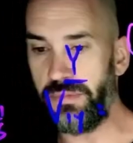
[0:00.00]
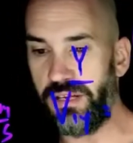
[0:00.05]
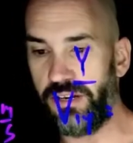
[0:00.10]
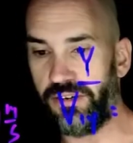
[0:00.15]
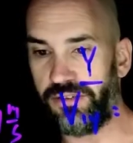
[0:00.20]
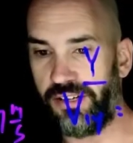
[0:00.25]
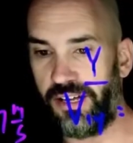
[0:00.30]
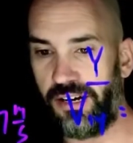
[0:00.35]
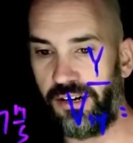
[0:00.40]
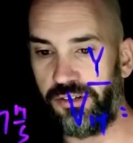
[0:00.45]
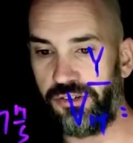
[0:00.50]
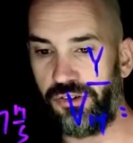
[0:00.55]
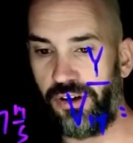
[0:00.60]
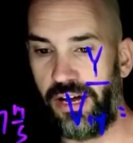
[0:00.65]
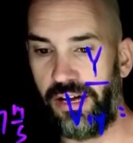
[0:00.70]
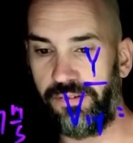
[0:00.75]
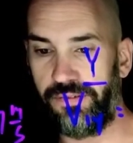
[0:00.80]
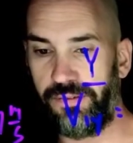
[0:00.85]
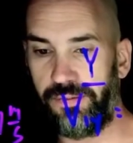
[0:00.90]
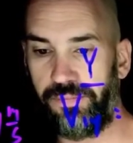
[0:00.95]
meters on our
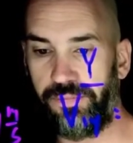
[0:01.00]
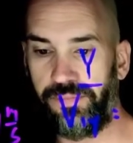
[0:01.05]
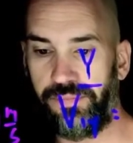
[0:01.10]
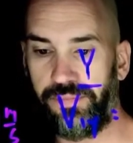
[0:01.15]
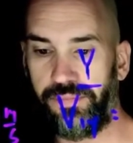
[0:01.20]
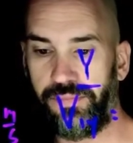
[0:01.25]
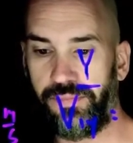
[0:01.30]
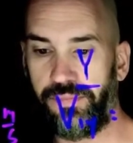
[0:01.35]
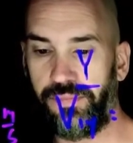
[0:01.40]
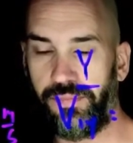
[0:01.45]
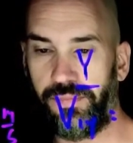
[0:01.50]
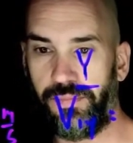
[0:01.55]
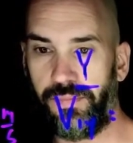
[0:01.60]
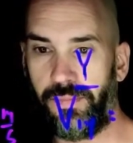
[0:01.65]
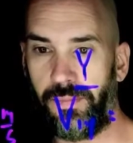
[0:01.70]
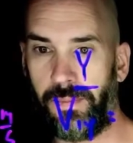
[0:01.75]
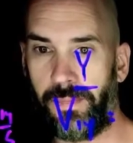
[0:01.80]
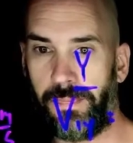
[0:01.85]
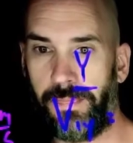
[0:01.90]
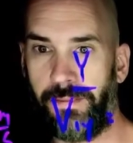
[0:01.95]
drive.
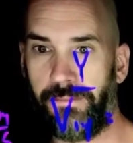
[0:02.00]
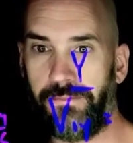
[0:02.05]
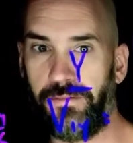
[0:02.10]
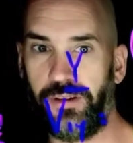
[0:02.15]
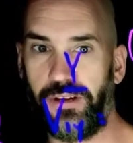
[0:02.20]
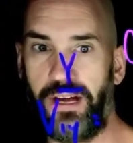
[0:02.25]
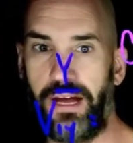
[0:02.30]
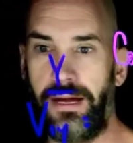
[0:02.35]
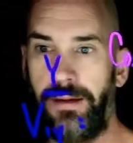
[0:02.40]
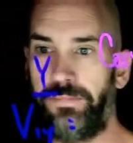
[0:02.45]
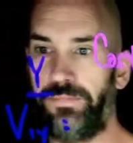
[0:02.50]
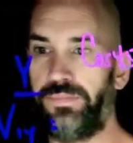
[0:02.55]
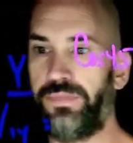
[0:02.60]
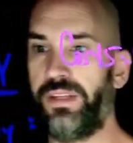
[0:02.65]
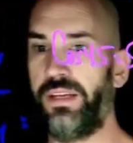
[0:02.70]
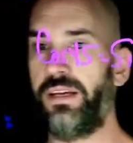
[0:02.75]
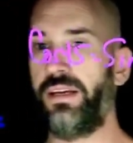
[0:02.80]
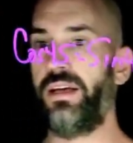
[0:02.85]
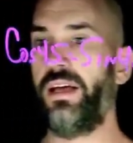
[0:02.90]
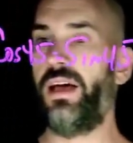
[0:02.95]
Okay?
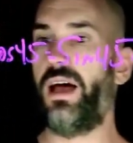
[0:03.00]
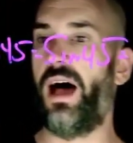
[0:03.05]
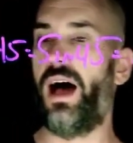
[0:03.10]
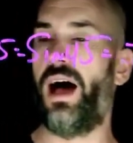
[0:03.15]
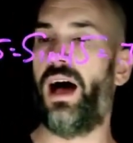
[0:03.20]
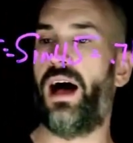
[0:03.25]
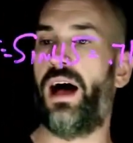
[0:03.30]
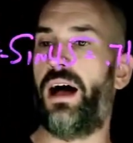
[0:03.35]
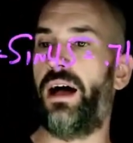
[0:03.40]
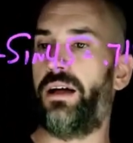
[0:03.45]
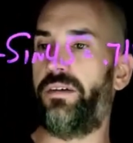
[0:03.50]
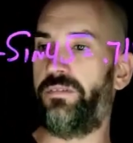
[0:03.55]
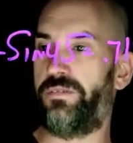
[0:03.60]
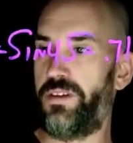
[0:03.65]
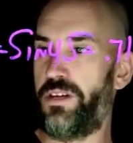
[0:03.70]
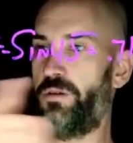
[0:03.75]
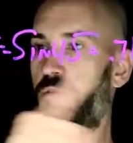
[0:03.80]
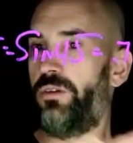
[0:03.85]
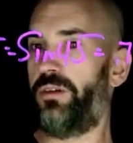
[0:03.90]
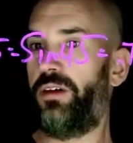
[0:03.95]

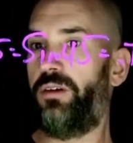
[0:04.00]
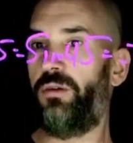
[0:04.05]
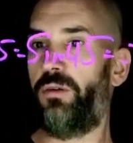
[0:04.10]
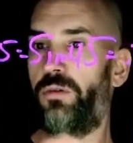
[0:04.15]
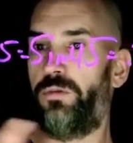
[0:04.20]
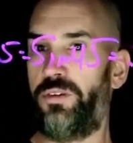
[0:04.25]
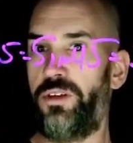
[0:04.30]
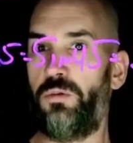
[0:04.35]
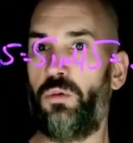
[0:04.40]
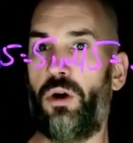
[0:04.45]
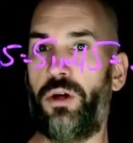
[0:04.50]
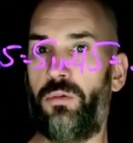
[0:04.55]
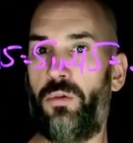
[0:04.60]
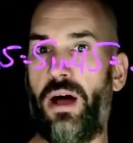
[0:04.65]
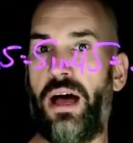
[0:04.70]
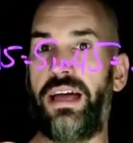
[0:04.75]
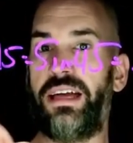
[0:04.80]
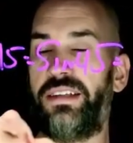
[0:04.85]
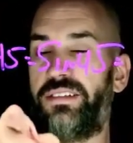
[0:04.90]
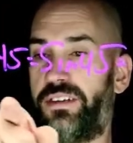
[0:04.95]

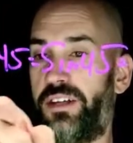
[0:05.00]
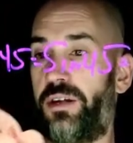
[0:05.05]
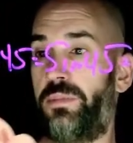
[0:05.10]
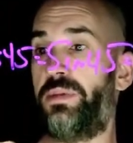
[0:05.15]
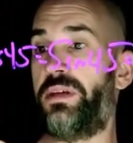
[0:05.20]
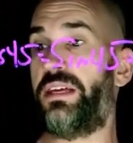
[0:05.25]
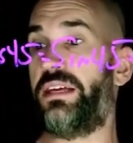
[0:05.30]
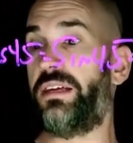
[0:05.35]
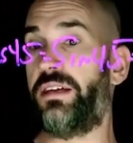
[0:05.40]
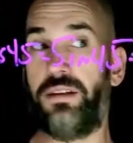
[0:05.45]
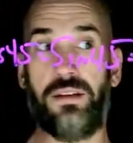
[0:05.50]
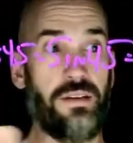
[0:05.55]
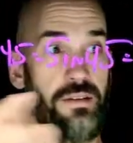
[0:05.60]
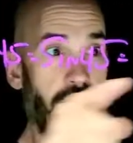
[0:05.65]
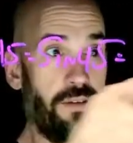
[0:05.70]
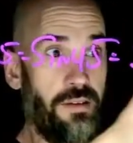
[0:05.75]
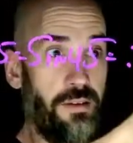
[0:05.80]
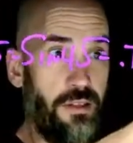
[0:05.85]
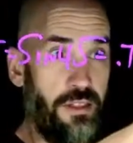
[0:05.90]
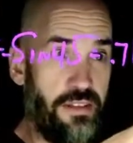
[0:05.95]
V1y, it's going to be
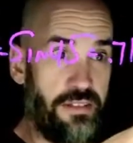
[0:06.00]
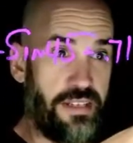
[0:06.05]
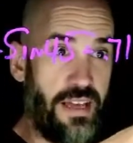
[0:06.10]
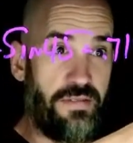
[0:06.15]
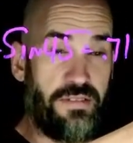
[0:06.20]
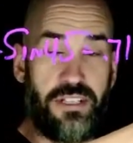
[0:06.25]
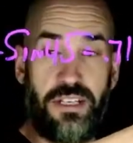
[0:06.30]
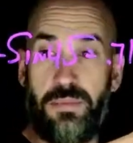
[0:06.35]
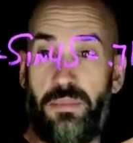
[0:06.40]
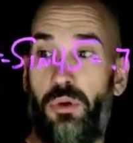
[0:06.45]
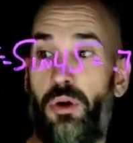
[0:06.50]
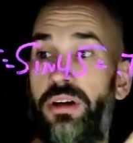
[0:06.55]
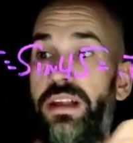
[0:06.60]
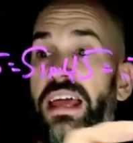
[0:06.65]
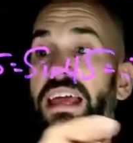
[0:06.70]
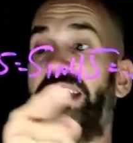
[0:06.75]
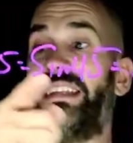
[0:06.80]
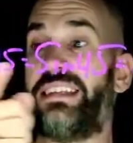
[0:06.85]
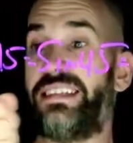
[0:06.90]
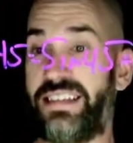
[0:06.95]

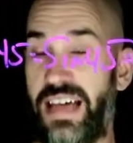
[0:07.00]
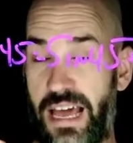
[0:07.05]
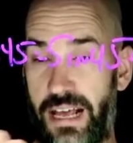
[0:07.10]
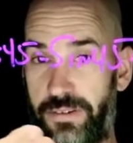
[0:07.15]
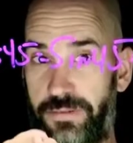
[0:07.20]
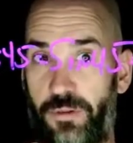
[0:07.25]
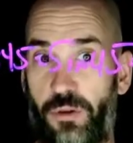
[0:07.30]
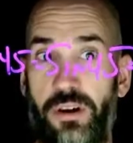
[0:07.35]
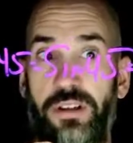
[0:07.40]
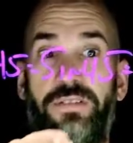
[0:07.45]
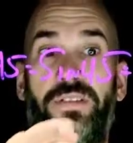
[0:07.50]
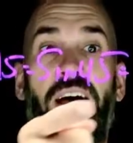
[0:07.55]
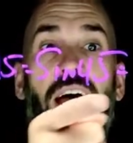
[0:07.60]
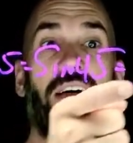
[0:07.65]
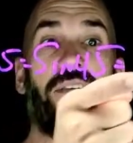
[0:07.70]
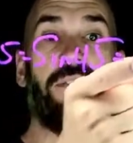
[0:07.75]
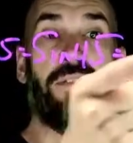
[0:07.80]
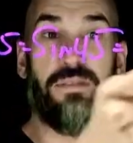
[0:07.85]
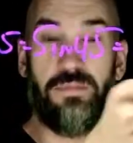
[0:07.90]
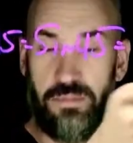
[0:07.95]
17.8 sine of
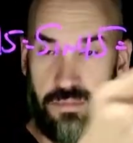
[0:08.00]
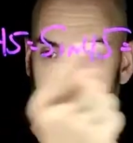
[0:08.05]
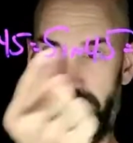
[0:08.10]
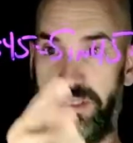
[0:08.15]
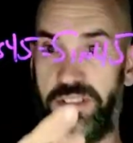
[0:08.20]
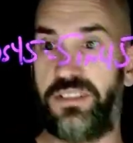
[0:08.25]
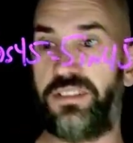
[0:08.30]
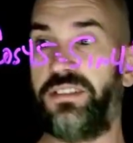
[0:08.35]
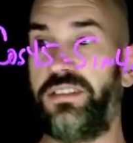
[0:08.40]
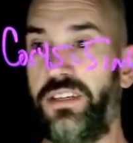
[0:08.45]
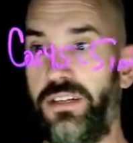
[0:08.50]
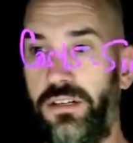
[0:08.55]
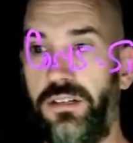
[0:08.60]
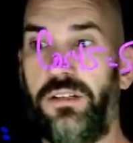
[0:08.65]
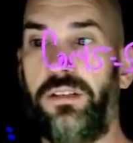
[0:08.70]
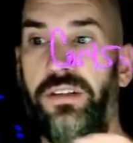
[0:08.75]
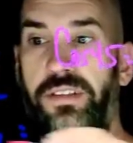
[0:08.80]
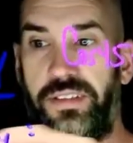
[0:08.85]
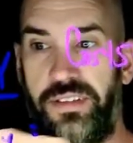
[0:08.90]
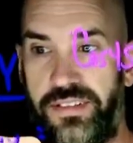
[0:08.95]
45.
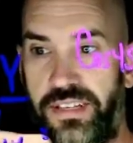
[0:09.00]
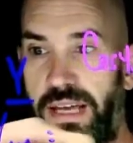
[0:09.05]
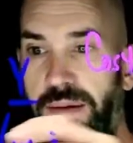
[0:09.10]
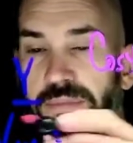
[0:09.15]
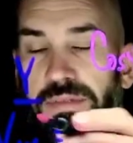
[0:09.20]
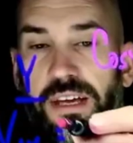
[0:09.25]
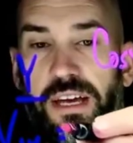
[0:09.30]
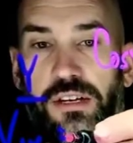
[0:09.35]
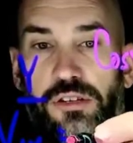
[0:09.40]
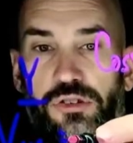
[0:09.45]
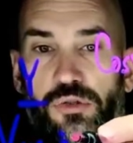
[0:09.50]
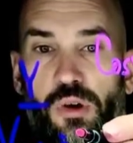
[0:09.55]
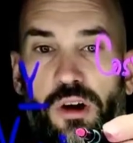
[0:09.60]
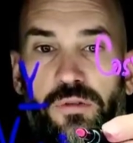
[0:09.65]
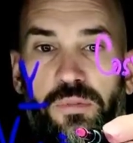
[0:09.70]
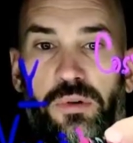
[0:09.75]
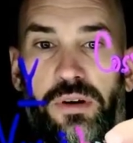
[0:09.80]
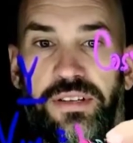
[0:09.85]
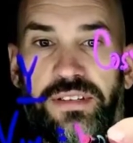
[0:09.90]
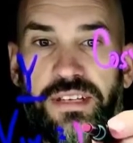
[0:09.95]
Still the same thing,
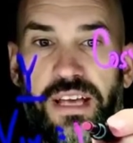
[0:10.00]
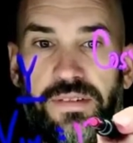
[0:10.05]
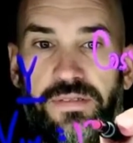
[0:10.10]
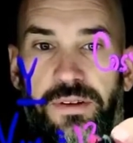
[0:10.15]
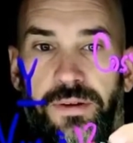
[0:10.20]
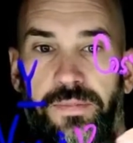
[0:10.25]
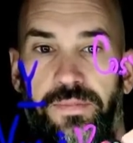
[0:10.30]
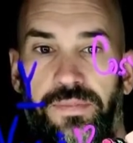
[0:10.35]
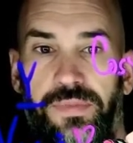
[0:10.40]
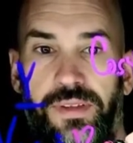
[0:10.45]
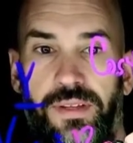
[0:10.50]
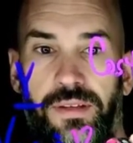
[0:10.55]
12.7